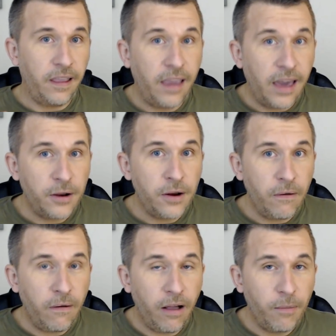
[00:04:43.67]
I don't know
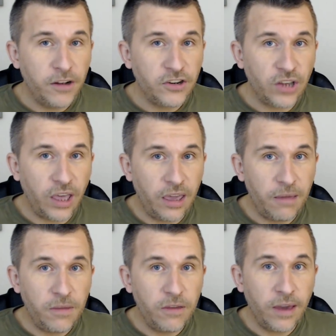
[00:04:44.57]
how much
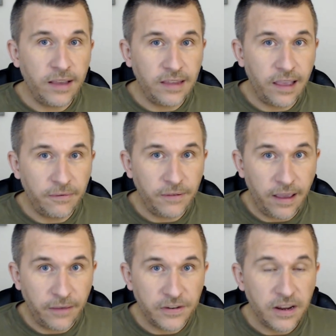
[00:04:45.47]
time you guys have
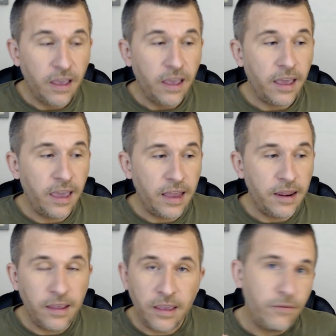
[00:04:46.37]
left and
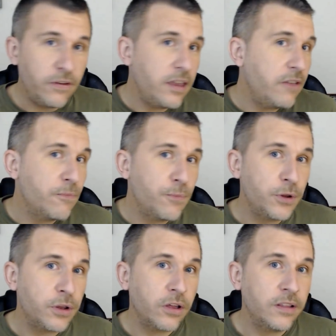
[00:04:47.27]
if you even
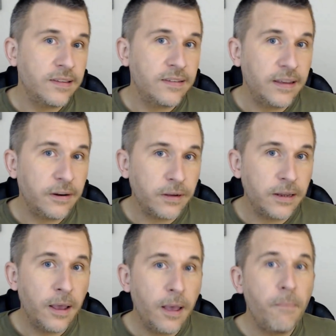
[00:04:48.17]
would consider it,
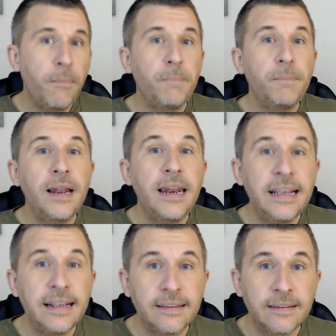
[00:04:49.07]
but
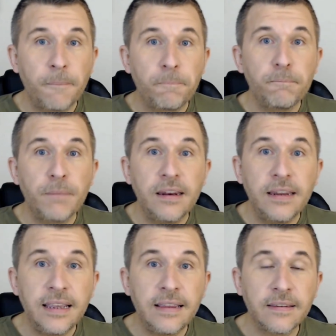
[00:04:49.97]
please,
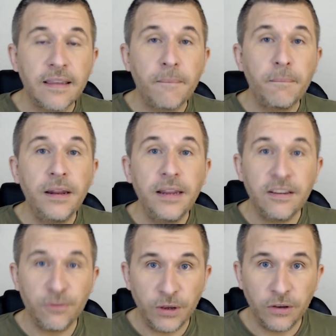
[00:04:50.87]
please,
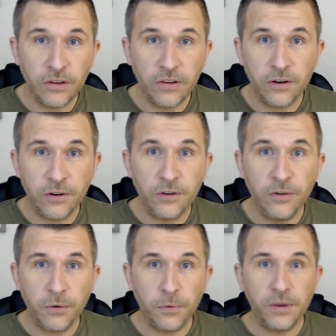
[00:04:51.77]
please reconsider to do
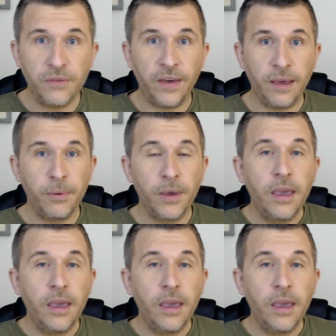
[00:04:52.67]
a revamp.